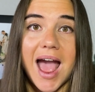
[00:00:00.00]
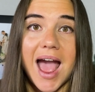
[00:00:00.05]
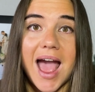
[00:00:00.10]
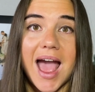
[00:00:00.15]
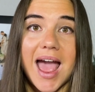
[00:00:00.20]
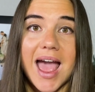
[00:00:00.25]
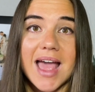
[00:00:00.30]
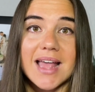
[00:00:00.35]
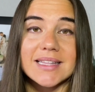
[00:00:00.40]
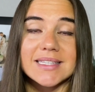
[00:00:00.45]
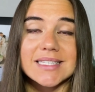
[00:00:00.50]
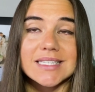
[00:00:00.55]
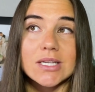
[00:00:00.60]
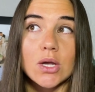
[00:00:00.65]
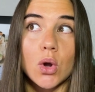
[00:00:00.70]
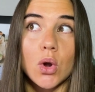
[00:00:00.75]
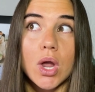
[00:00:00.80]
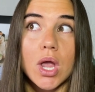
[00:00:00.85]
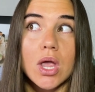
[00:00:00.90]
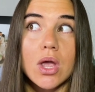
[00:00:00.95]
And
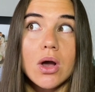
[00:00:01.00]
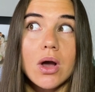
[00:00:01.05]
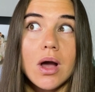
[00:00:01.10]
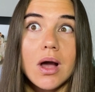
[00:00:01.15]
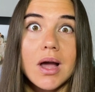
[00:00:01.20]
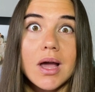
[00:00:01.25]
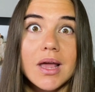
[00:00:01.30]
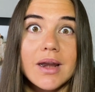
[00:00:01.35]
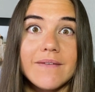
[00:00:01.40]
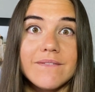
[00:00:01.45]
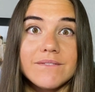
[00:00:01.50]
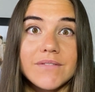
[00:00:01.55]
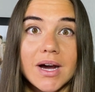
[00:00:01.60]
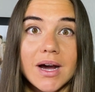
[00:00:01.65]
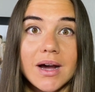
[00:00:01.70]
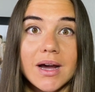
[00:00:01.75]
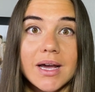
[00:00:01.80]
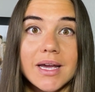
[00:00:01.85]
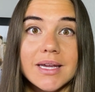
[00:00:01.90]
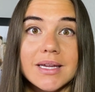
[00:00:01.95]
so you're gonna
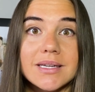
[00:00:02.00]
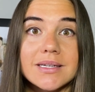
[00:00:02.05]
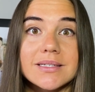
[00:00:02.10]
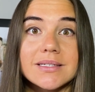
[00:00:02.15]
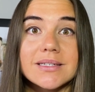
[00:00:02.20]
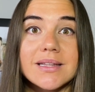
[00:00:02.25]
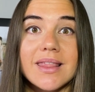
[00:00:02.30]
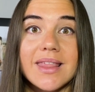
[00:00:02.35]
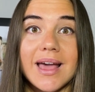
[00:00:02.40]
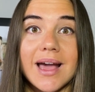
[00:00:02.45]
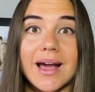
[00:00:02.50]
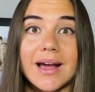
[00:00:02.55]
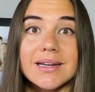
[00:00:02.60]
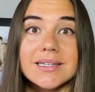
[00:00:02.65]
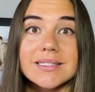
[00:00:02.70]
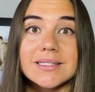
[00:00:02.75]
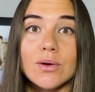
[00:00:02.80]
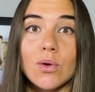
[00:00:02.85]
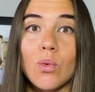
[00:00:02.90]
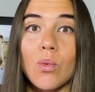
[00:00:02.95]
find that